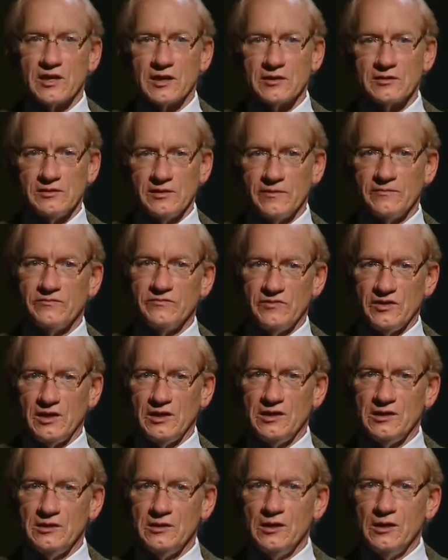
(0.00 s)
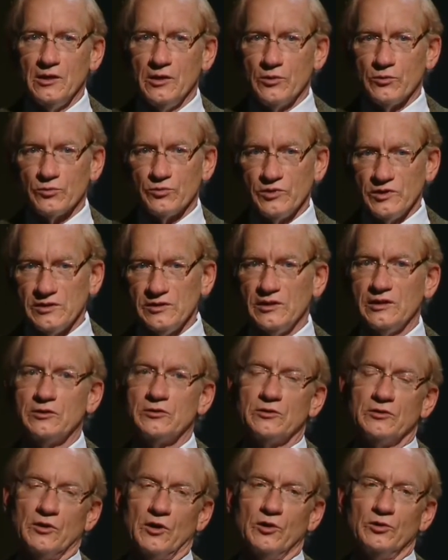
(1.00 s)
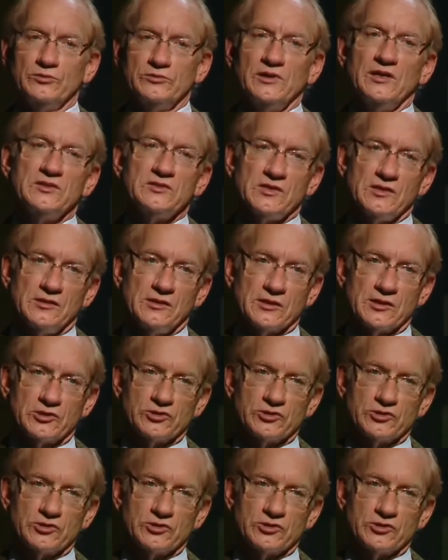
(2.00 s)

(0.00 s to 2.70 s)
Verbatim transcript: that clip V really could only see the